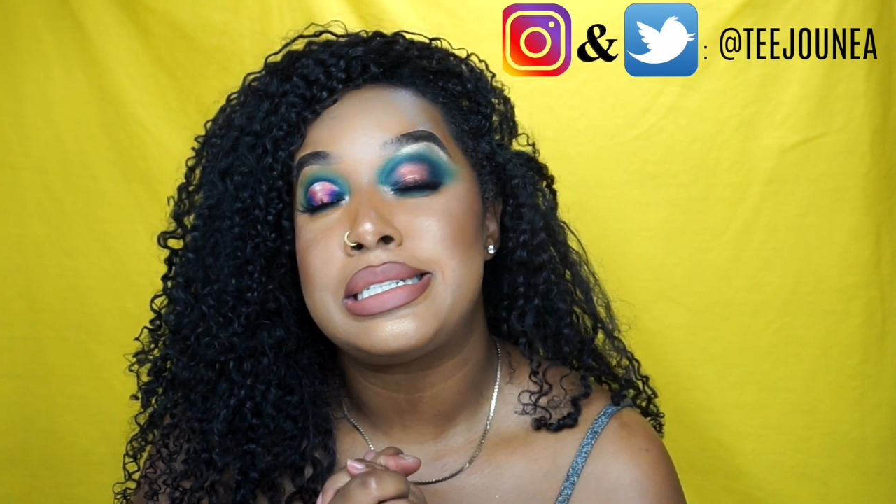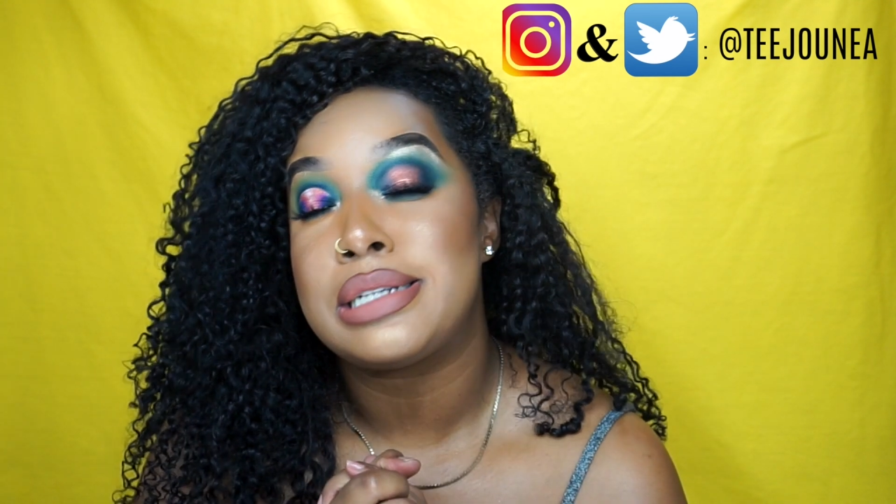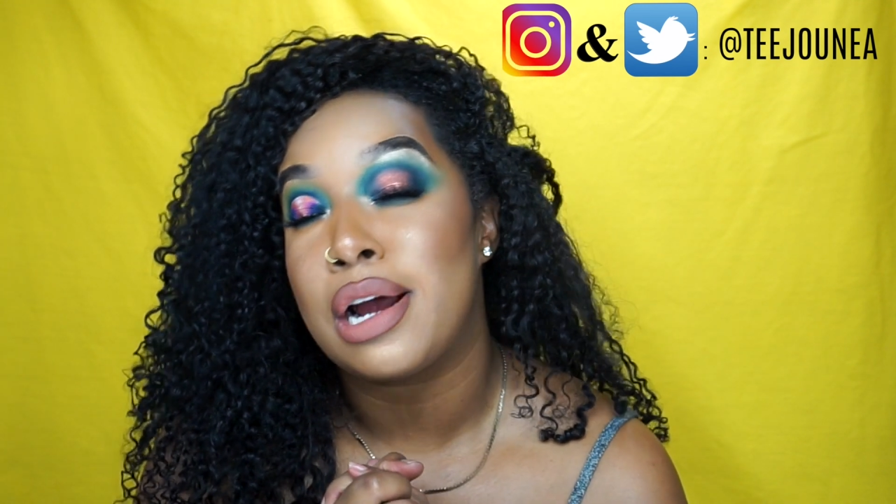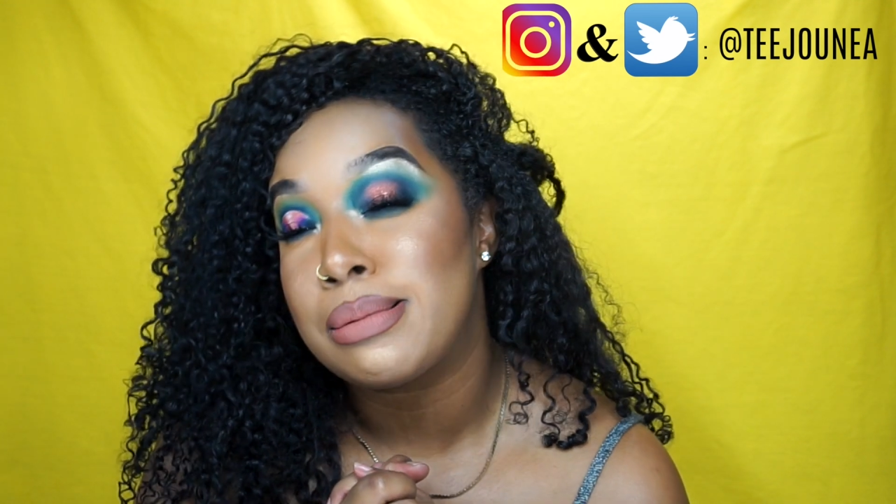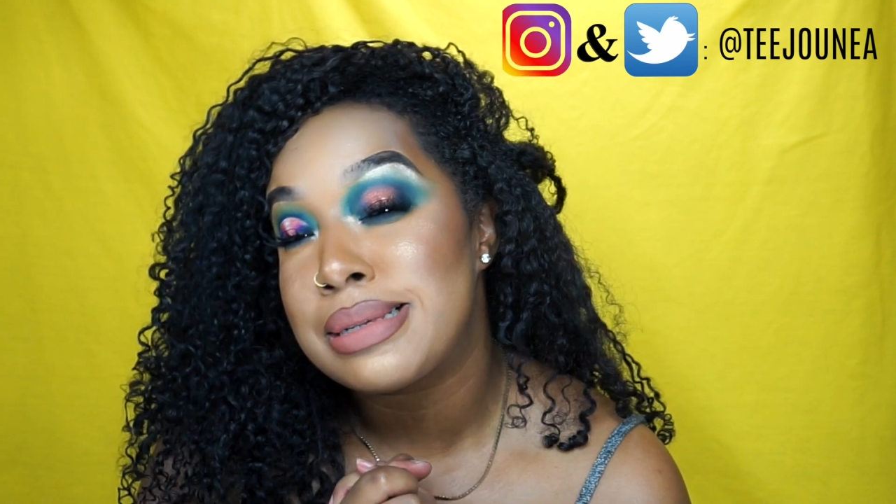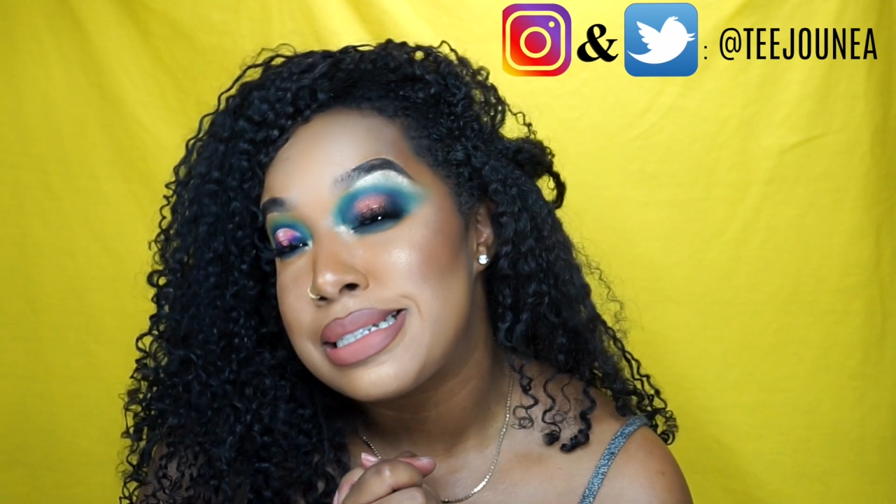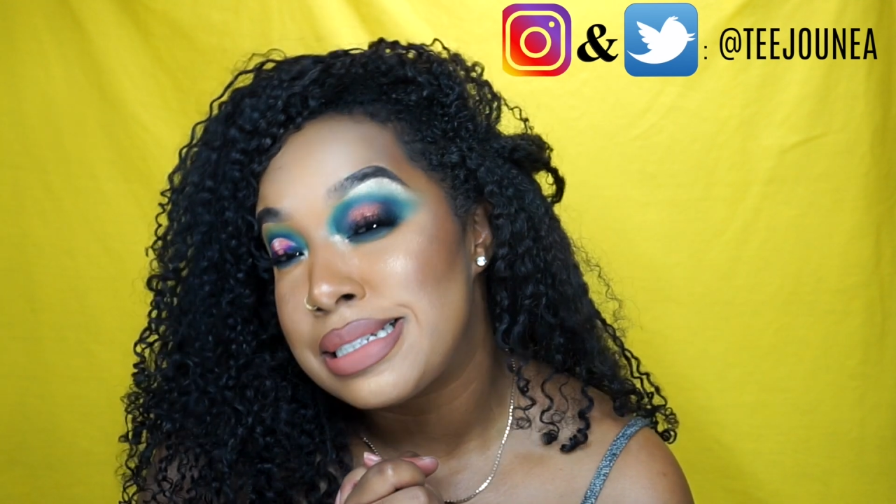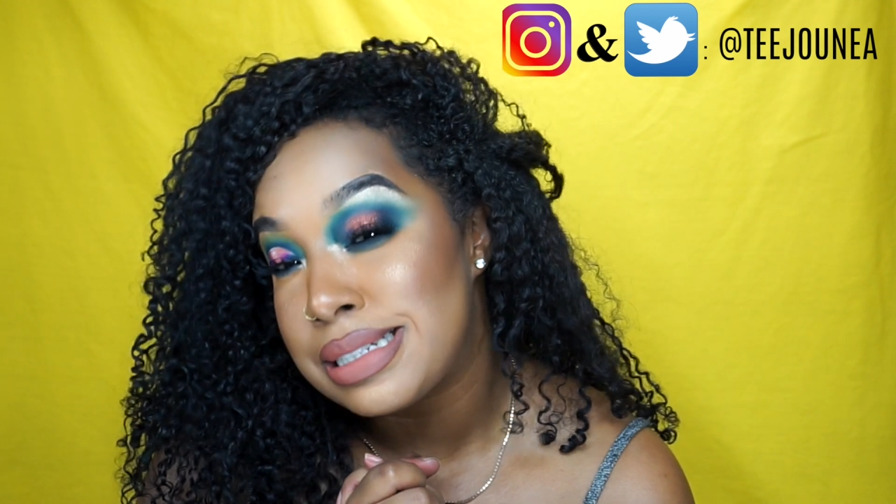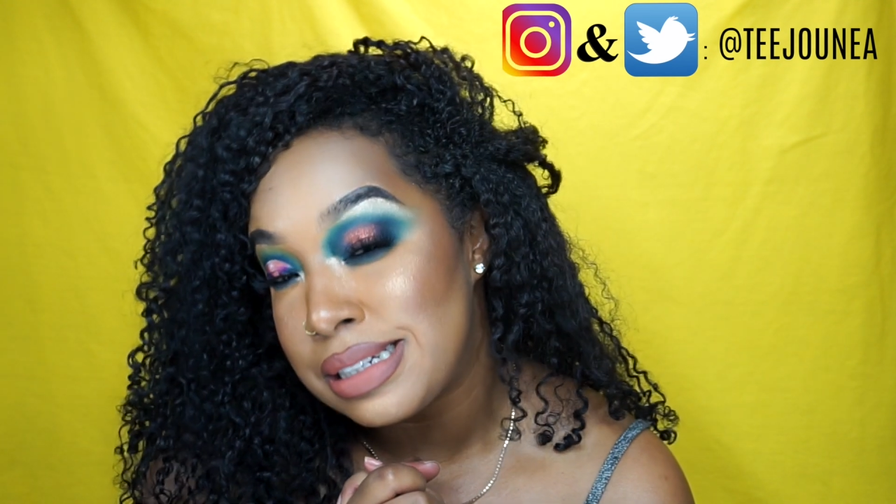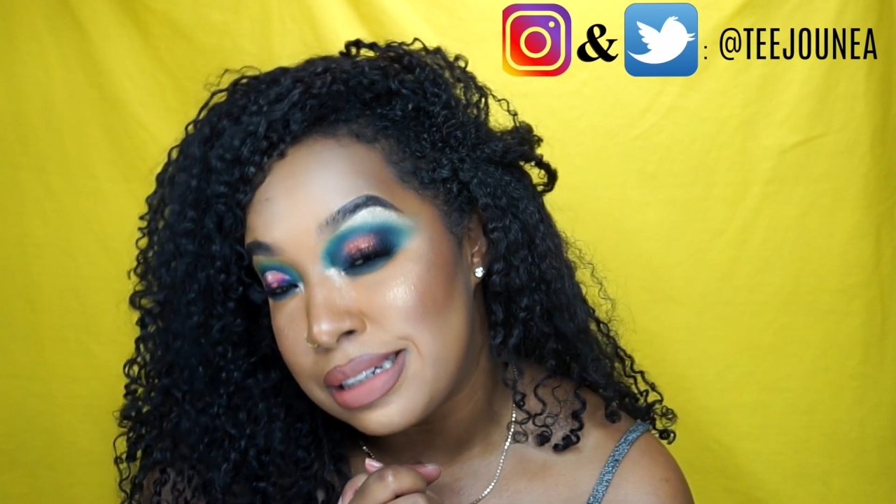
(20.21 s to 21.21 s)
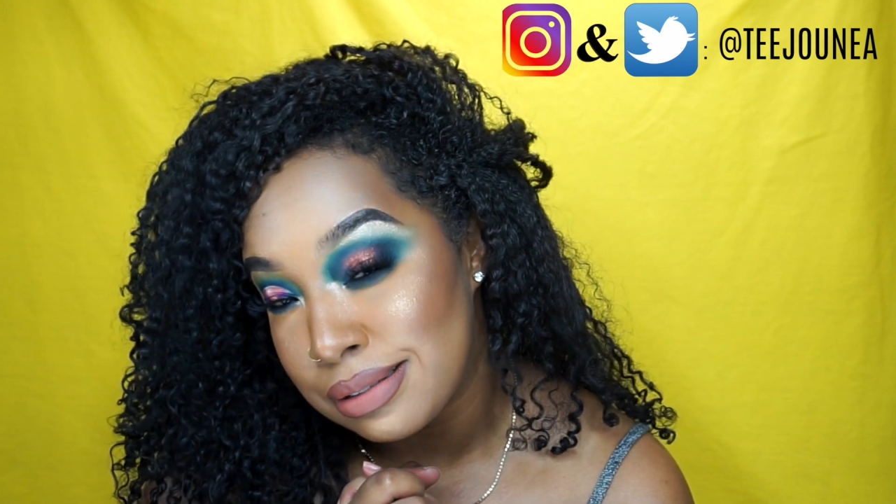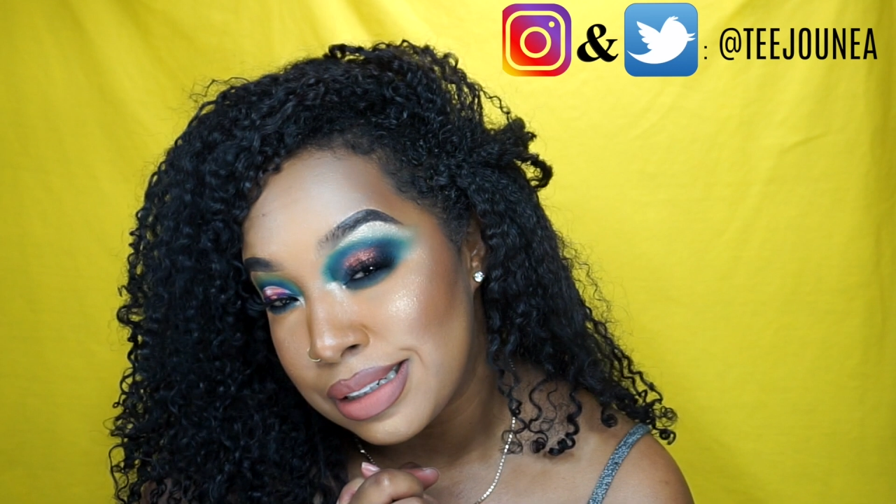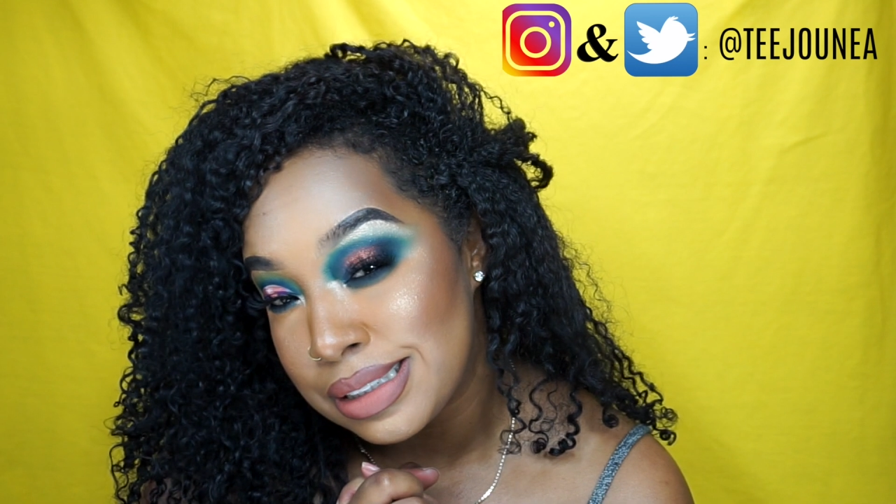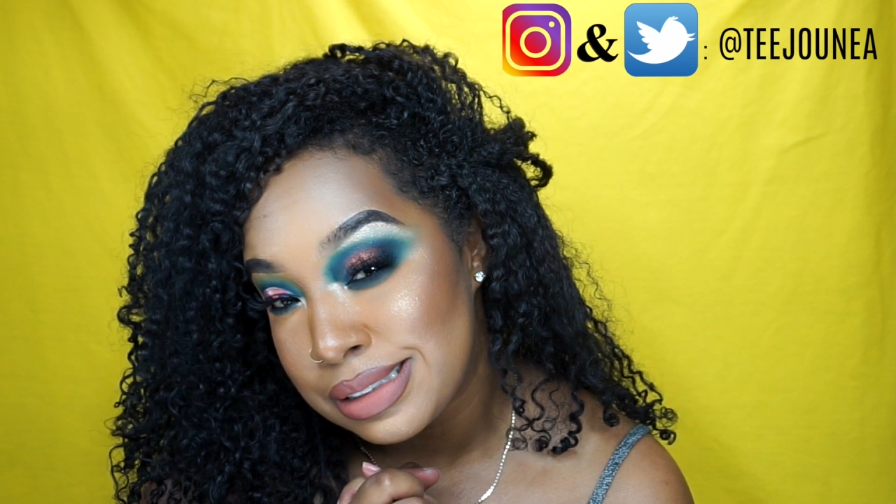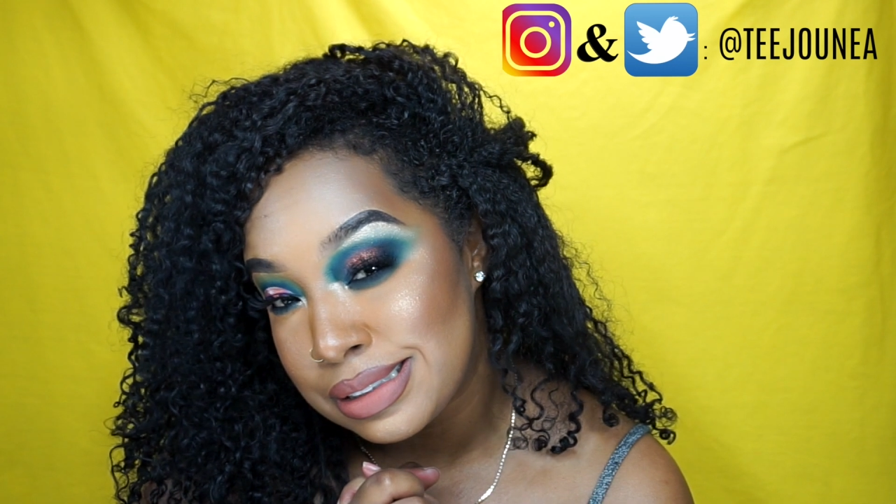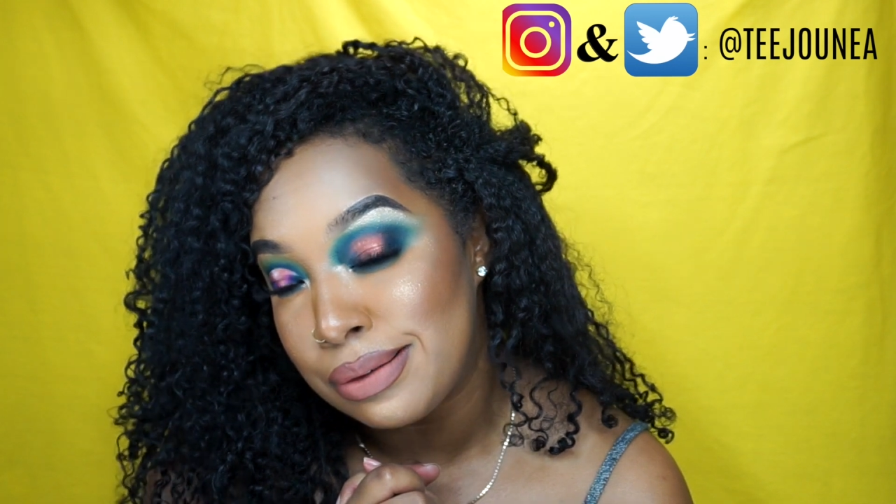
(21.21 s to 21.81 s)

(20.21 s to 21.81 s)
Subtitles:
dark secrets.